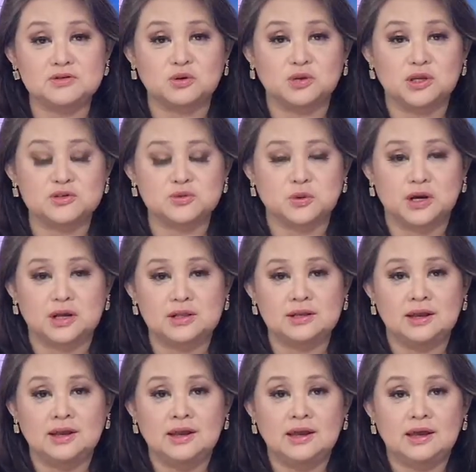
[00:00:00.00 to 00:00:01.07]
on Israel
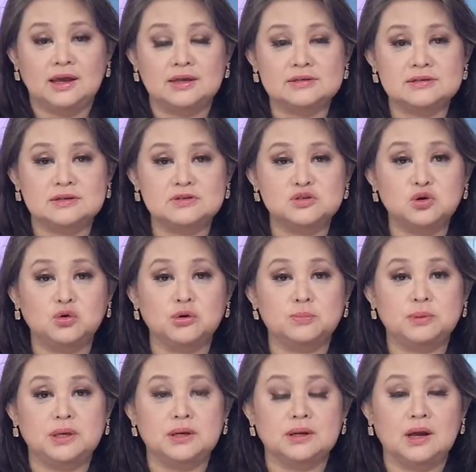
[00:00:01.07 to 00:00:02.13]
as his
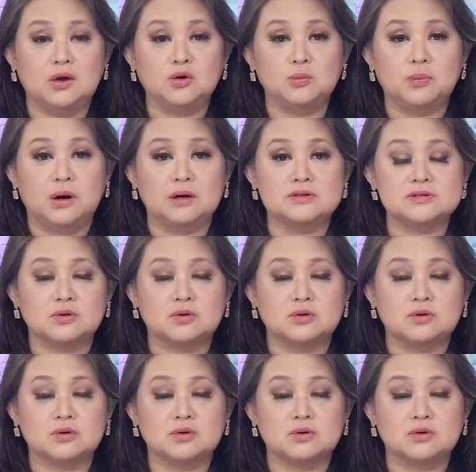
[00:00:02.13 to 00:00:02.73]
European counterparts